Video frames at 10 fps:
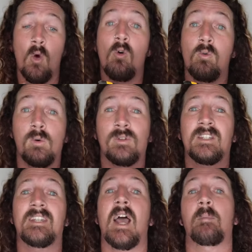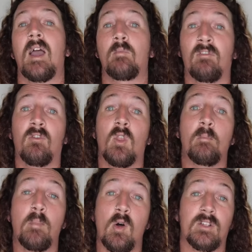or will snap out before the
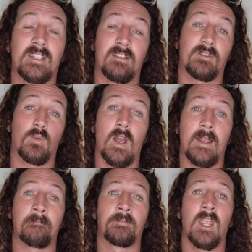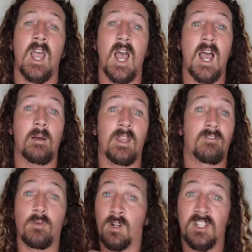box gives way. If
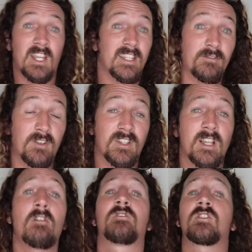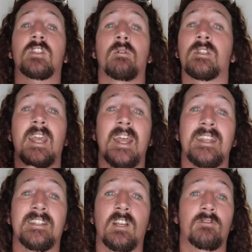you want to check this for yourself, just go into any
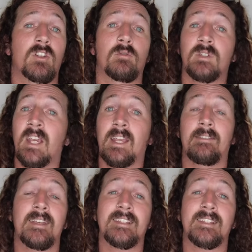surf shop, check out their